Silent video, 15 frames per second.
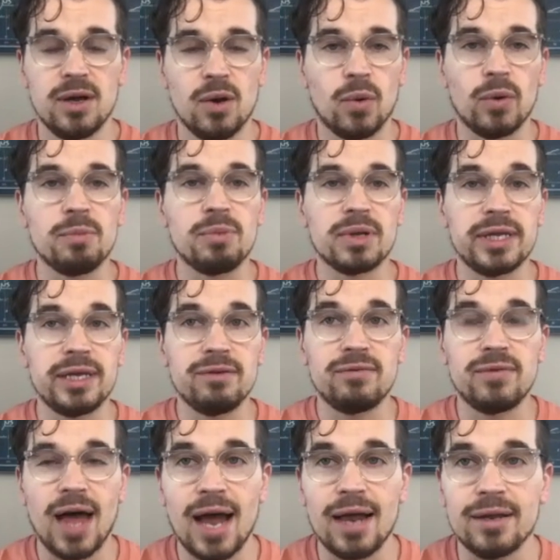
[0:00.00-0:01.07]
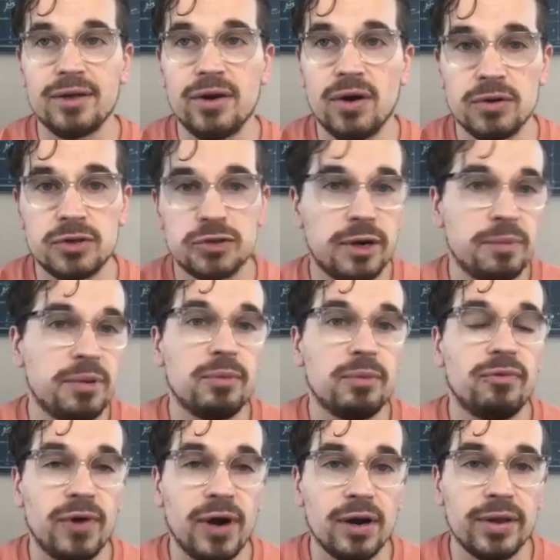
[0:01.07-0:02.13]
We believe that, treating people
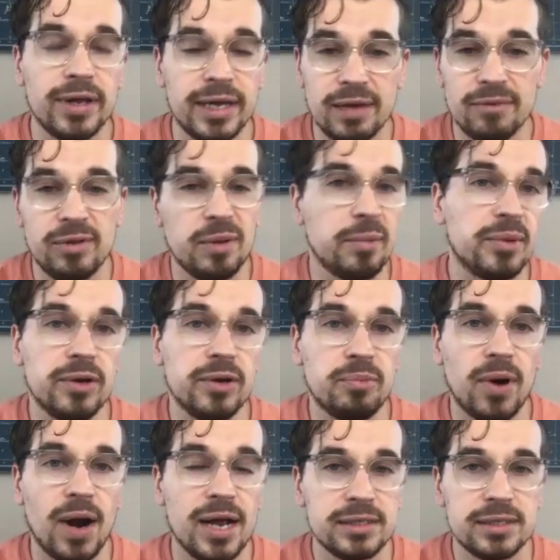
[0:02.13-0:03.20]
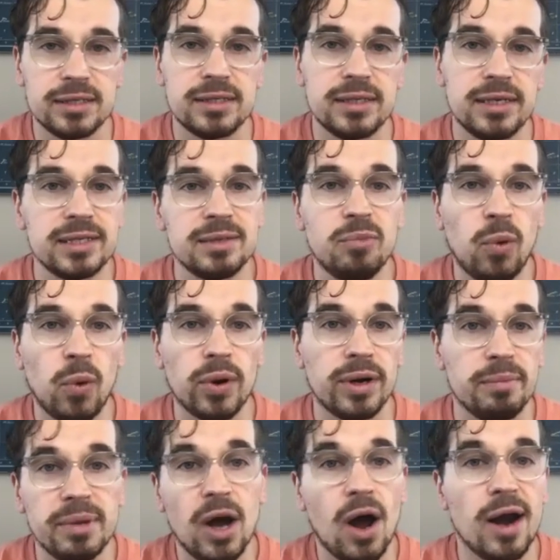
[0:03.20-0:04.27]
fairly and giving them a good price is important, and
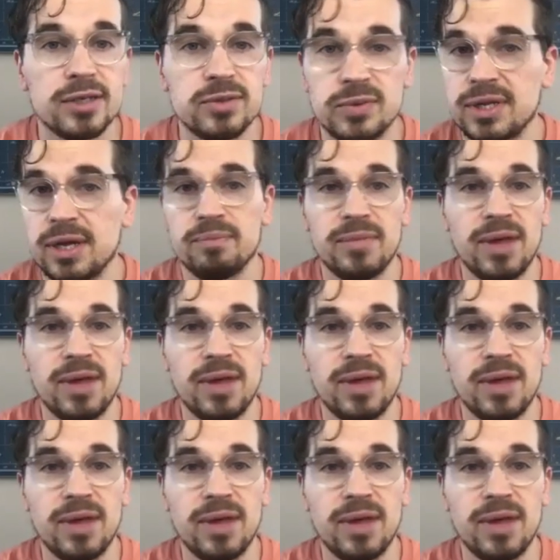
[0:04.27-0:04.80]
being honest with them.